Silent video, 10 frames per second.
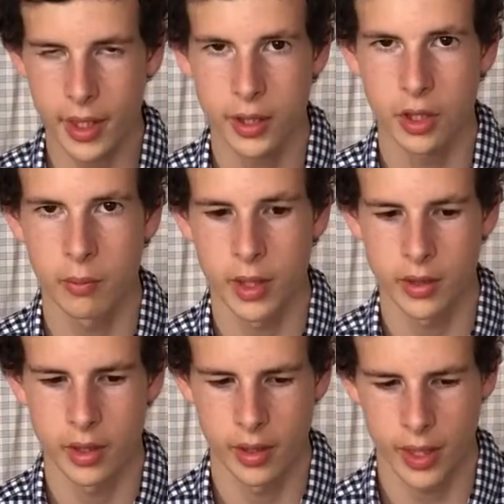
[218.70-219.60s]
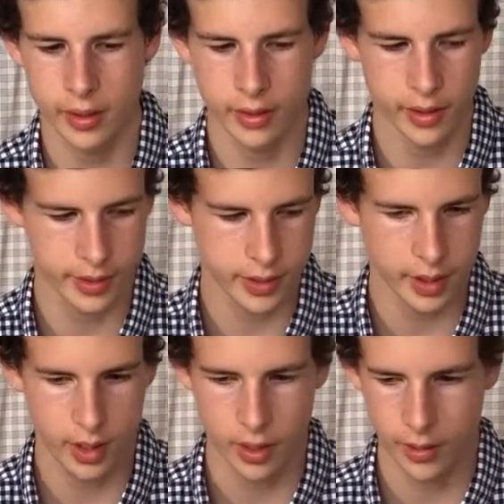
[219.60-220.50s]
should mention is that
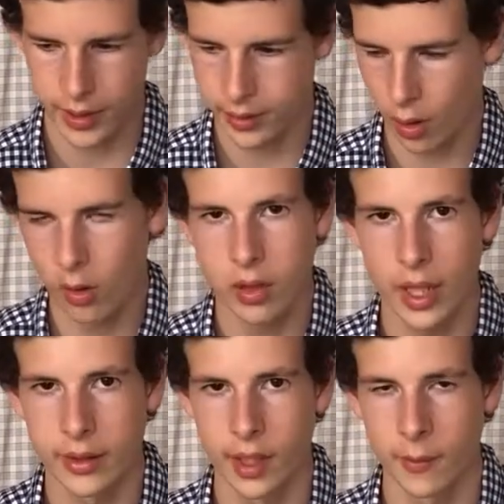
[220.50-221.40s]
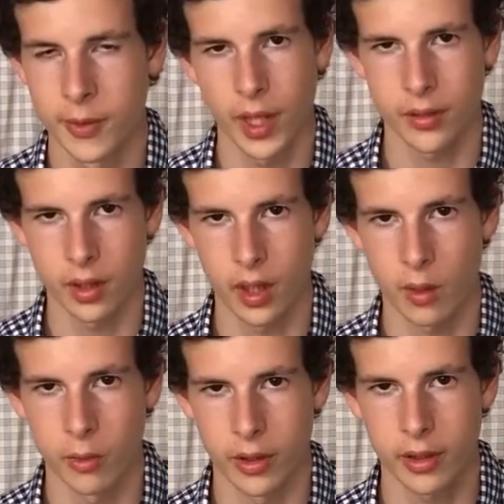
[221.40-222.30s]
this whole setup doesn't
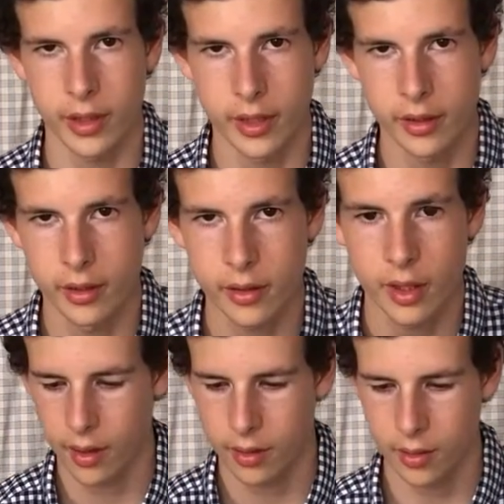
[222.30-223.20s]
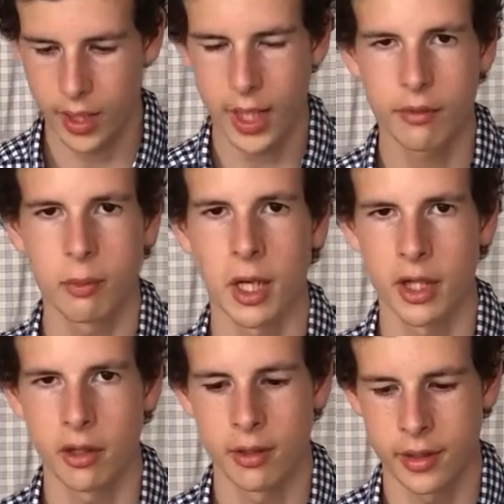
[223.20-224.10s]
come with seeds. You're going to have to buy
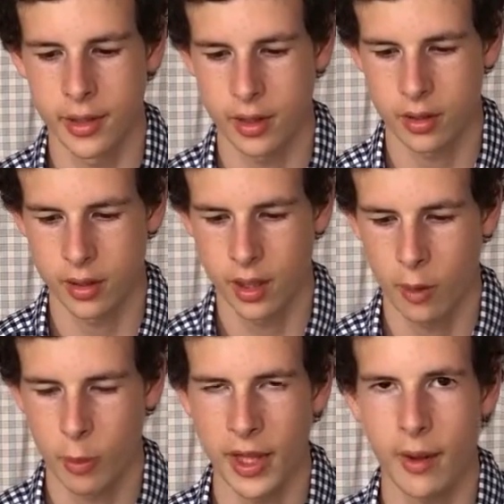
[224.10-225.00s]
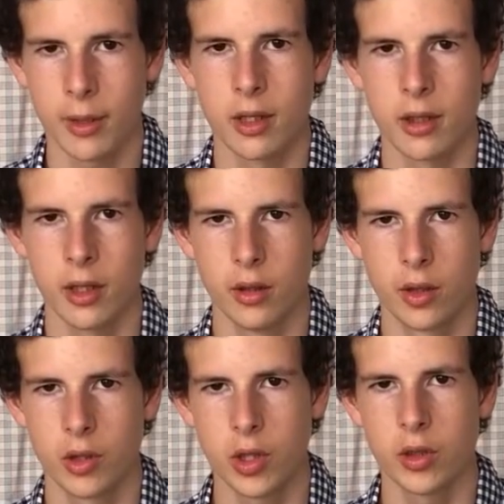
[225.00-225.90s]
your own seeds, but that means that you
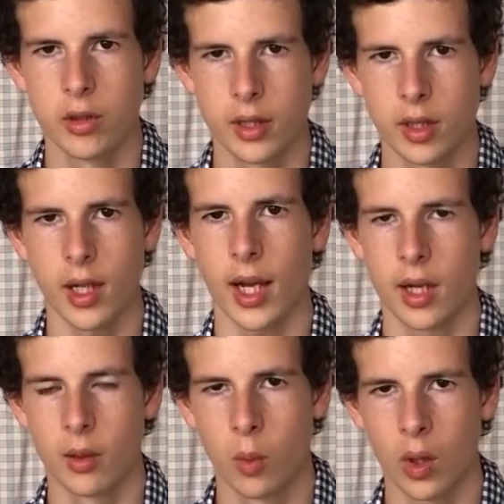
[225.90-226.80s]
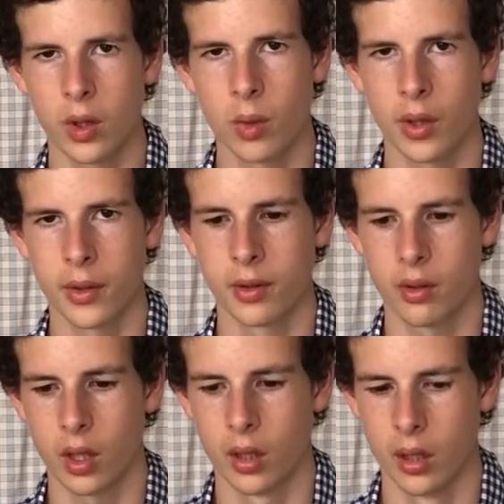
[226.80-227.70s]
can choose exactly what you want to
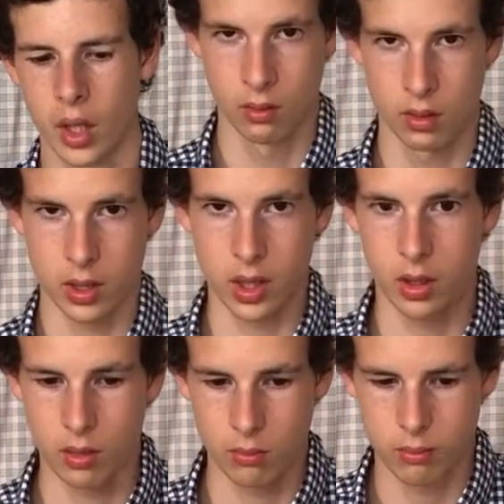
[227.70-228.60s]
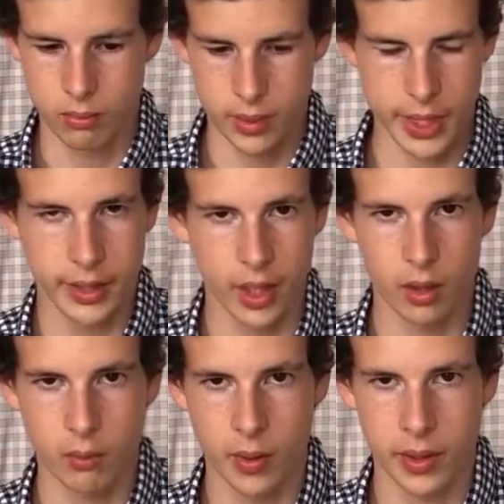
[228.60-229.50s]
grow. So let's get
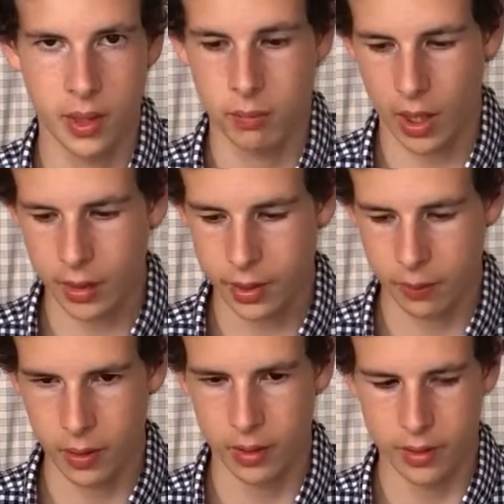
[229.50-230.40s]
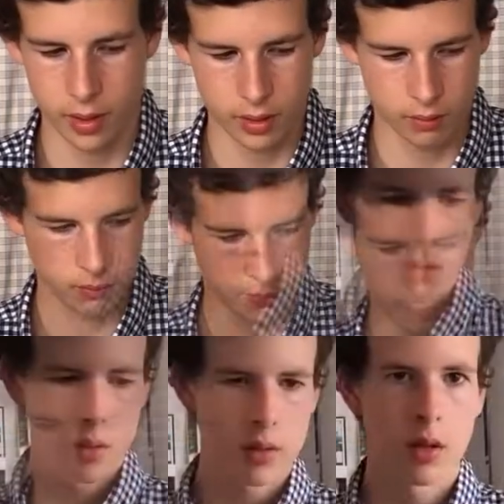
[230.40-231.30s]
on with the planting process.
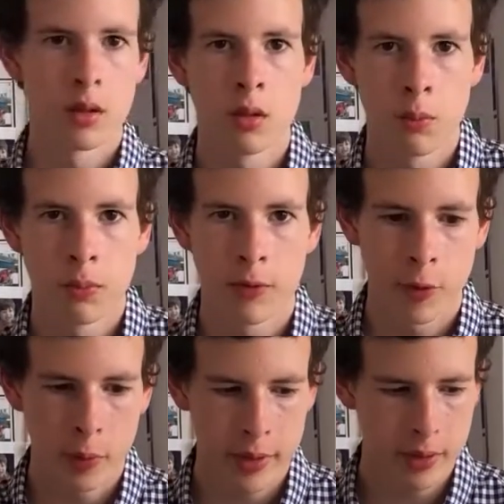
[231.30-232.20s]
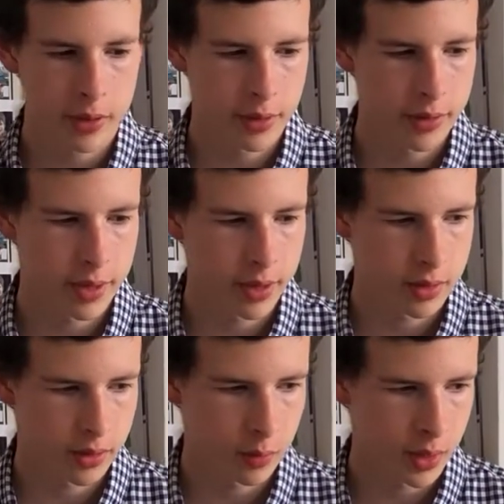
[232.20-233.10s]
So before we sow the
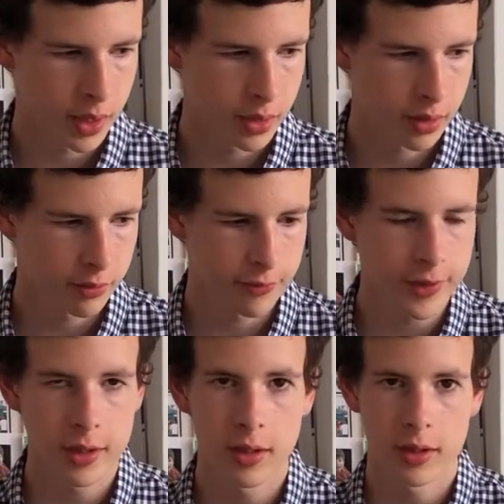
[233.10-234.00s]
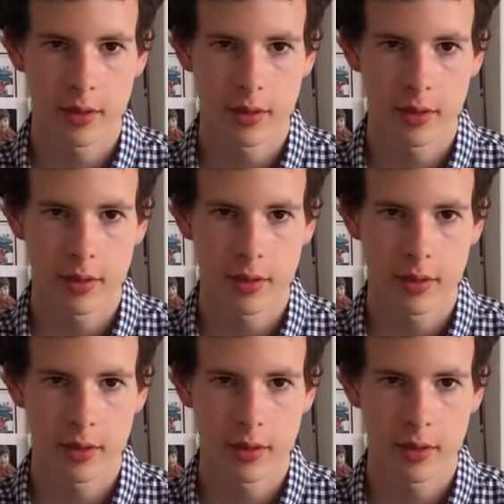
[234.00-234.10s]
seeds, we're going to fill